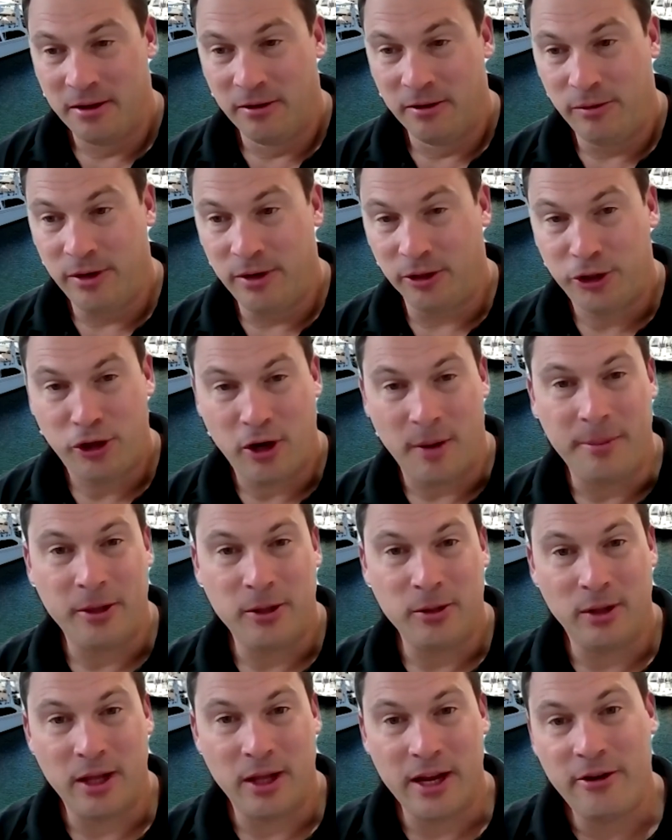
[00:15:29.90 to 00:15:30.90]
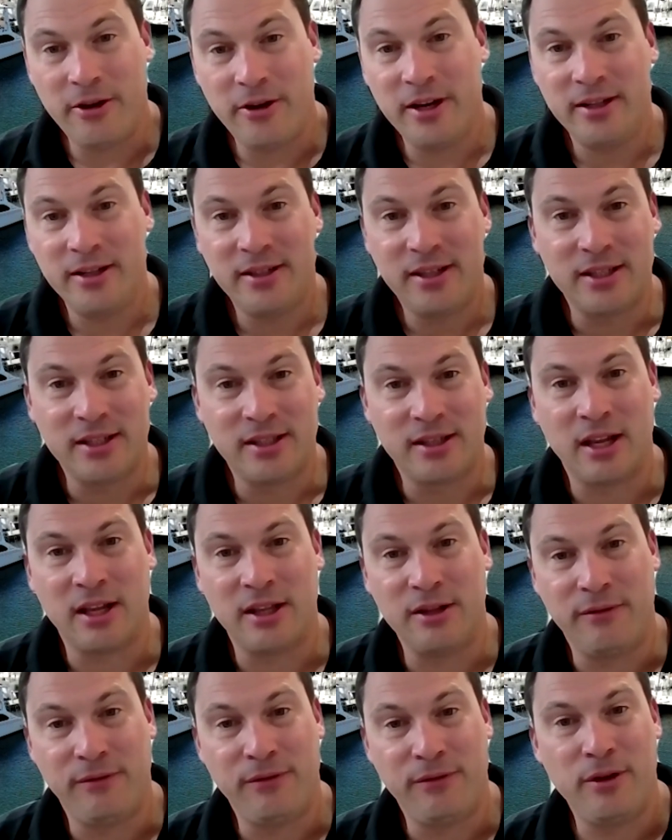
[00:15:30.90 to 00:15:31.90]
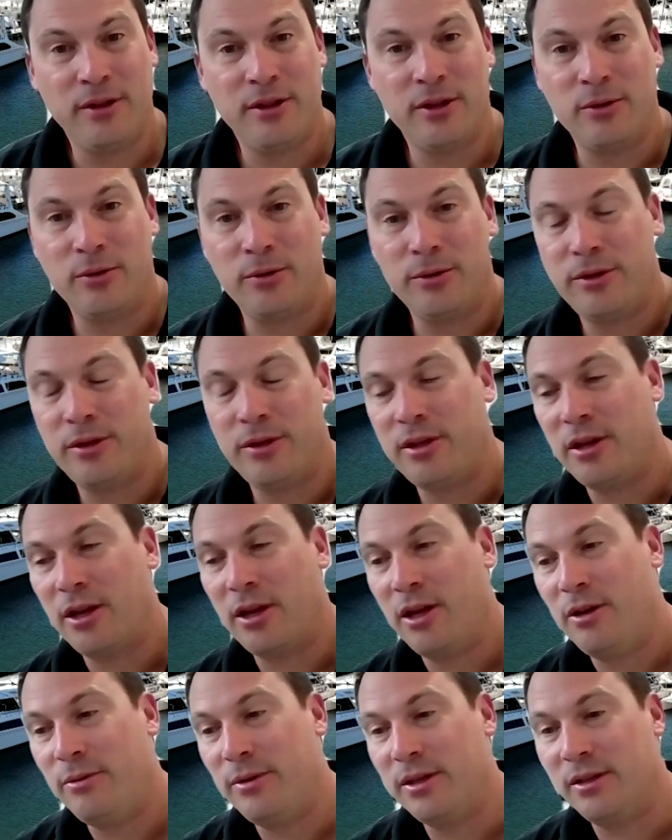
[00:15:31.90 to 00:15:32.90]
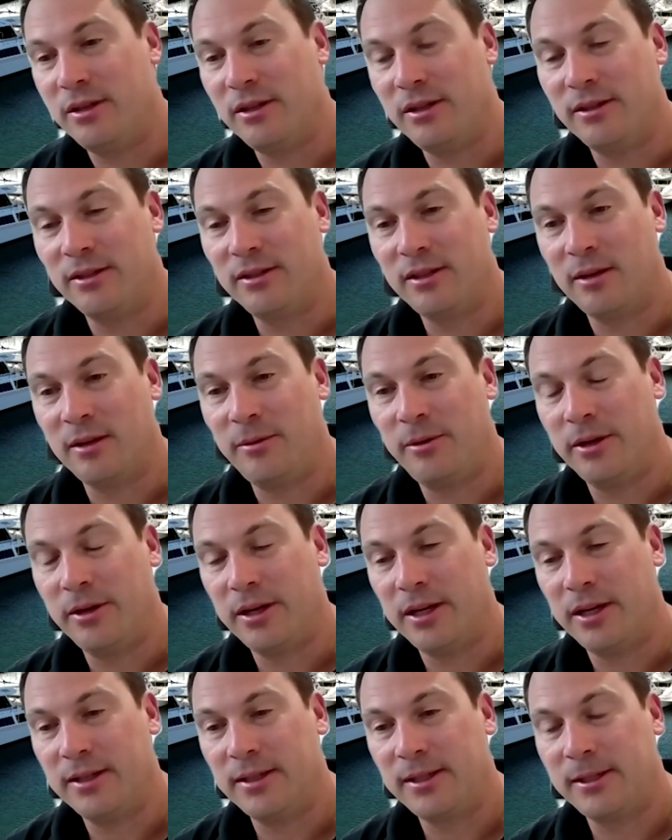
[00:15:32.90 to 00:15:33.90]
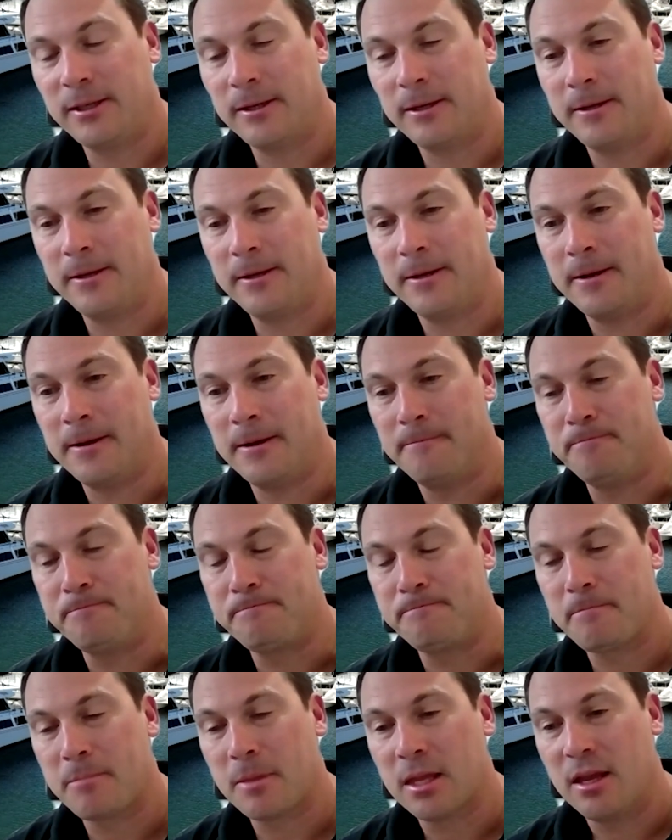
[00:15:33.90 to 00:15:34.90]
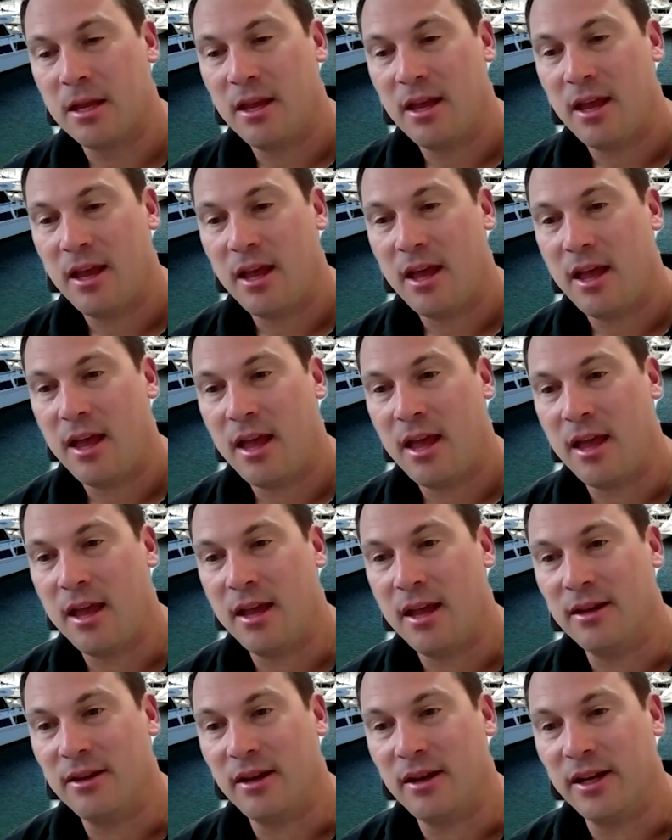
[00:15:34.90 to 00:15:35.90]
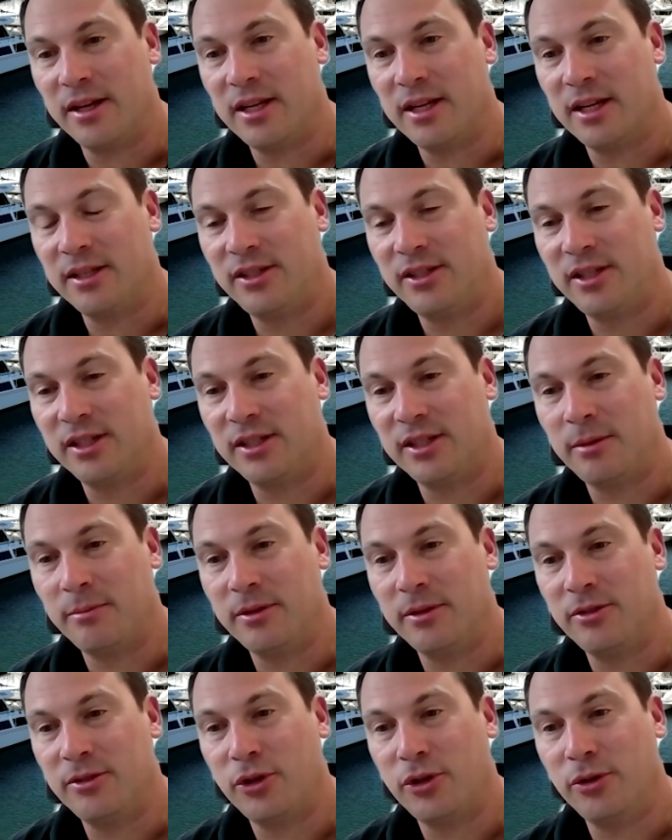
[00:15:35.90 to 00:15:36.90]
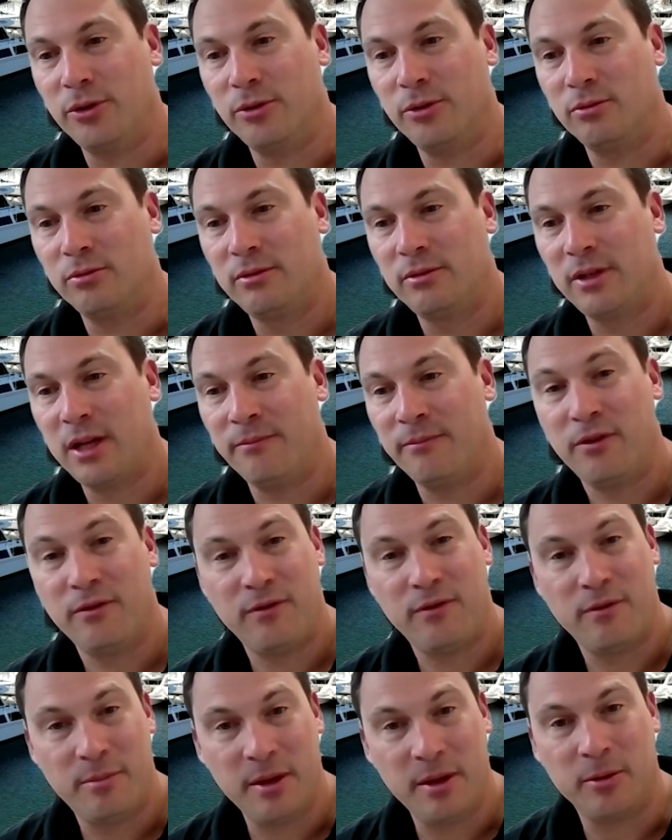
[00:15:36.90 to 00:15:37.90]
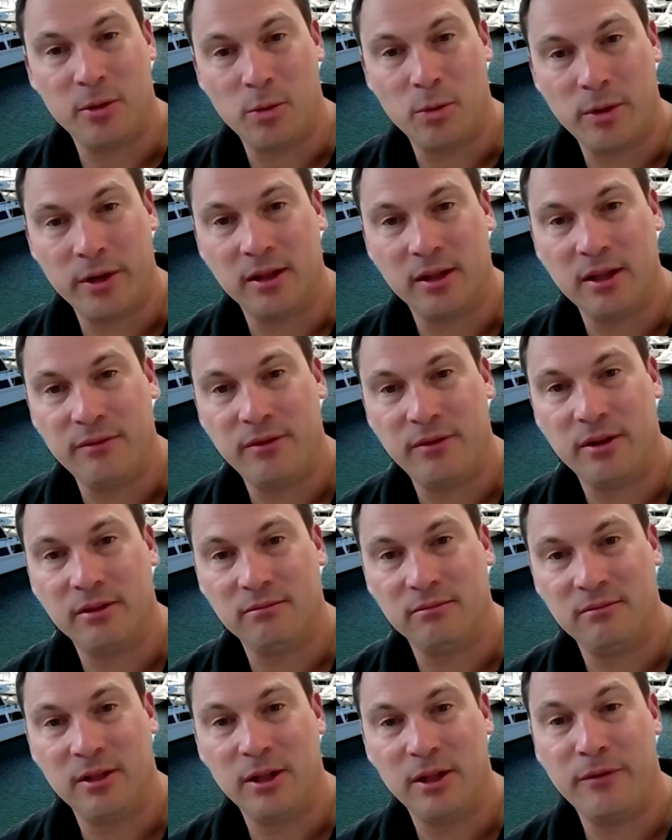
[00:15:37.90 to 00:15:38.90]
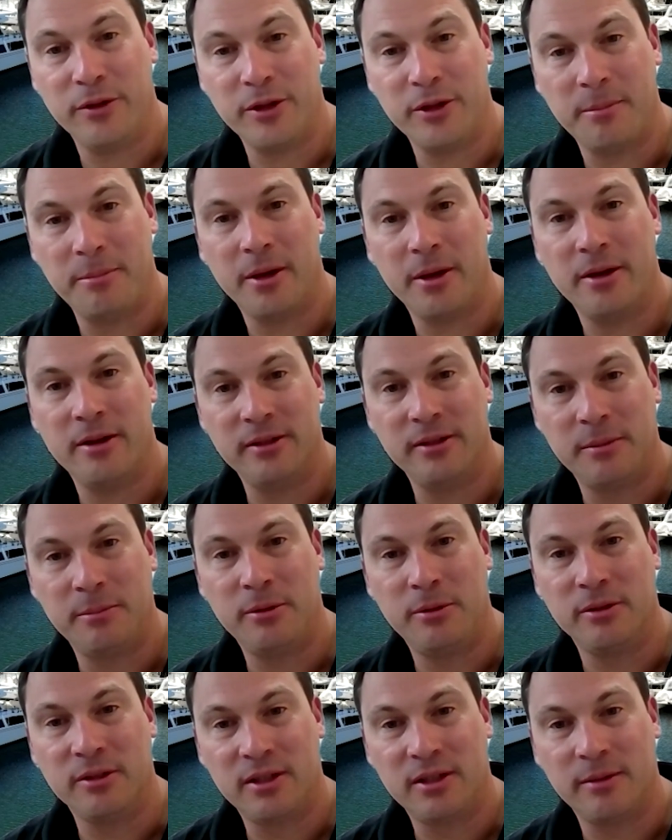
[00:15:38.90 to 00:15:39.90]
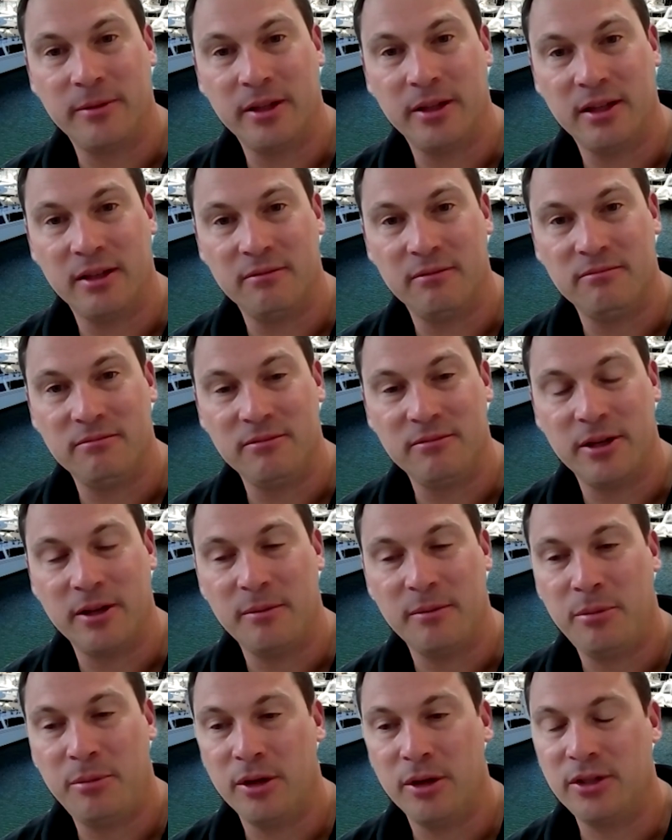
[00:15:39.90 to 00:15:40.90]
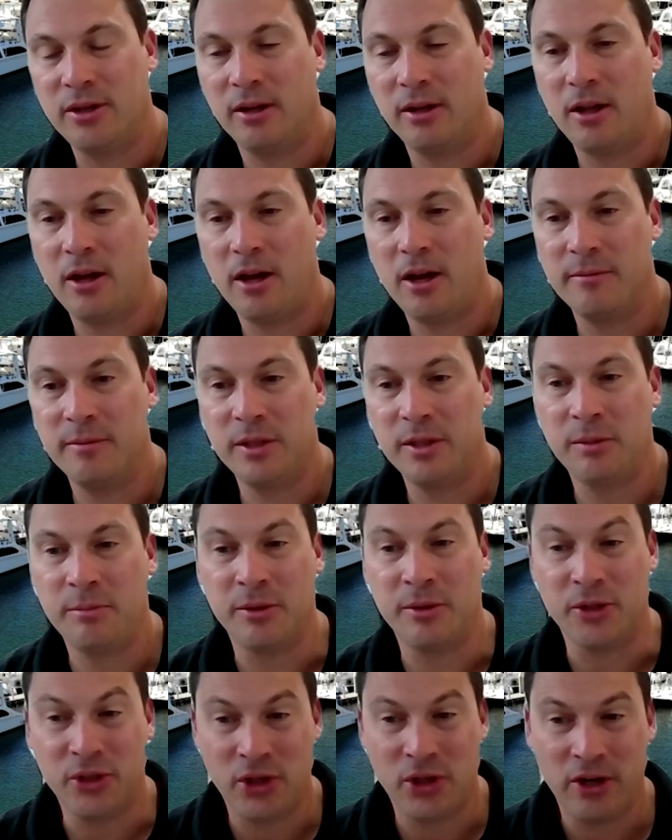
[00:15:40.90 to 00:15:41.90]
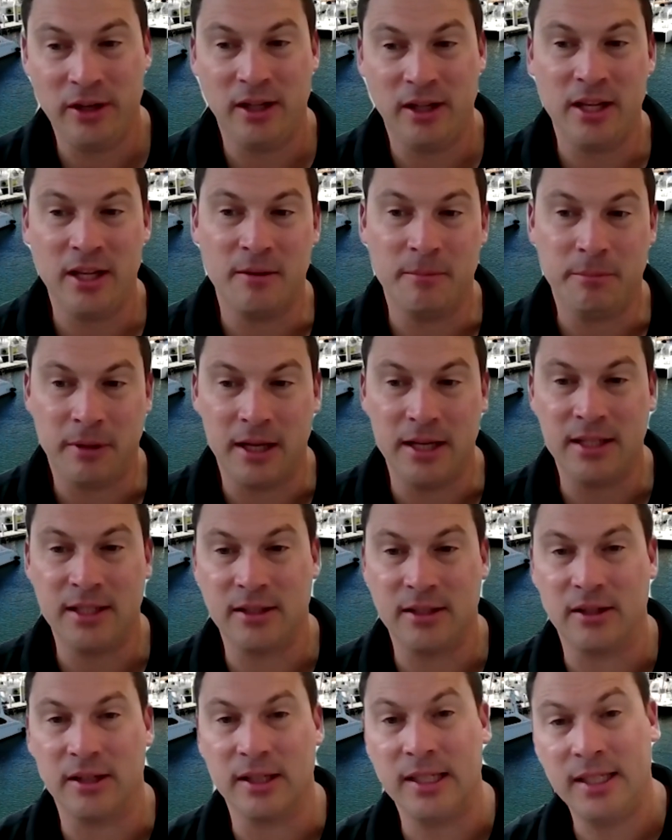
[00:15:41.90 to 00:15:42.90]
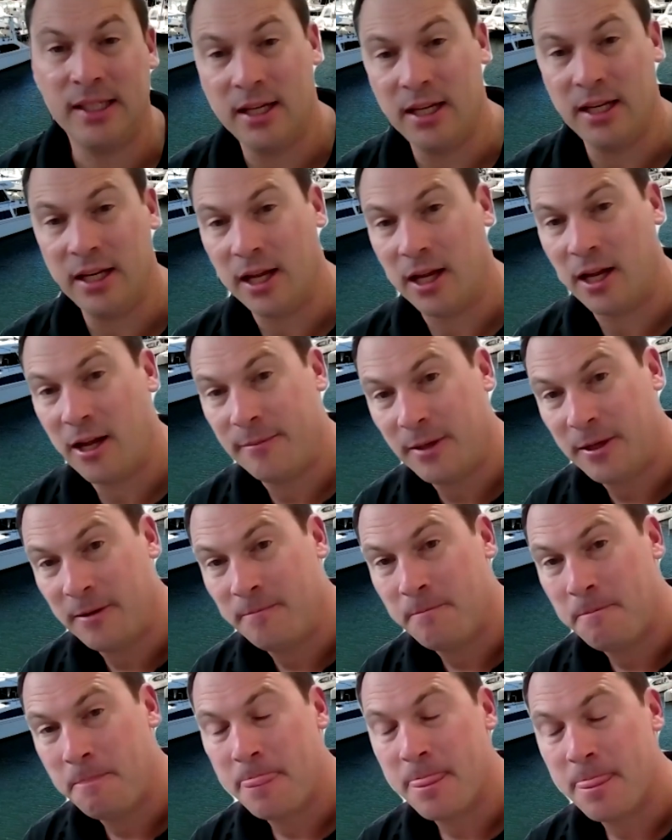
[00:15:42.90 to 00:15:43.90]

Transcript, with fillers: real tropical areas. The further north you go in summer, I guess, and I guess just some internal comfort for people who want to live on the boat to put some of their personal items. But certainly in places like Sydney Harbour,